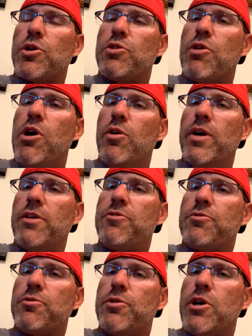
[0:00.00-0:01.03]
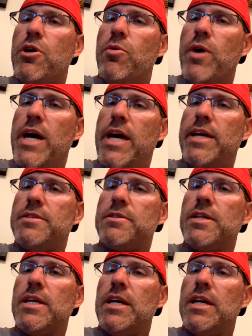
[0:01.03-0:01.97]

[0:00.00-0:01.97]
growing through Go Wags.